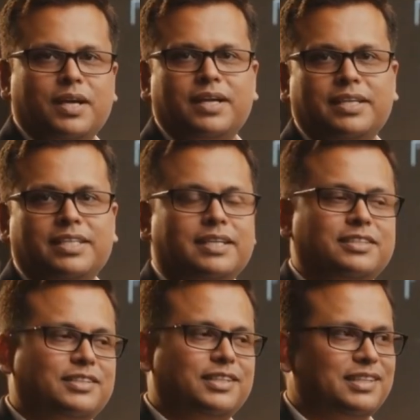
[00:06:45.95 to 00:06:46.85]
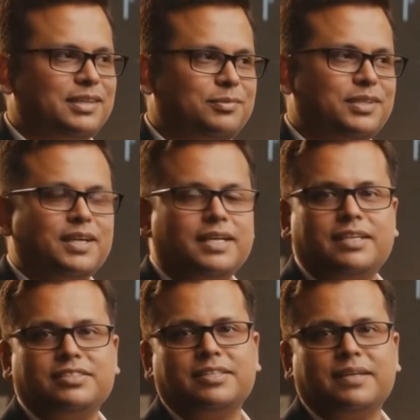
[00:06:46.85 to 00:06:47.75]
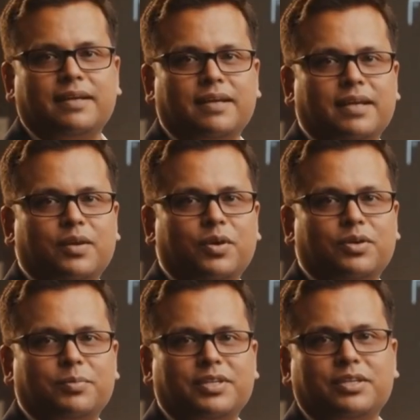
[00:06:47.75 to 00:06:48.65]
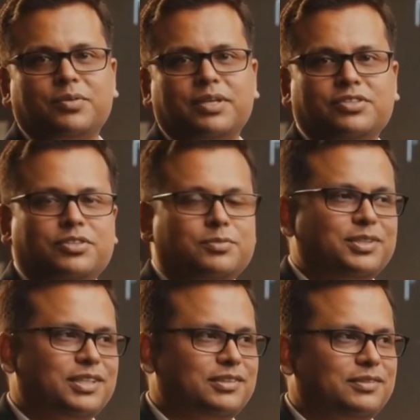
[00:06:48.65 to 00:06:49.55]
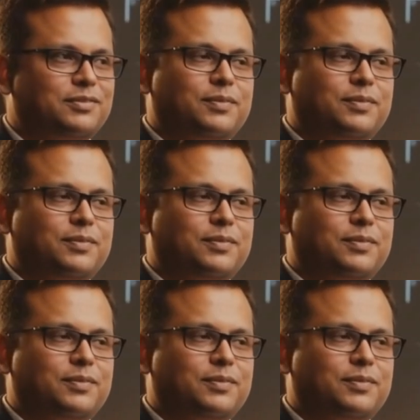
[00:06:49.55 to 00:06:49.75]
REST APIs. Now automation questions begin.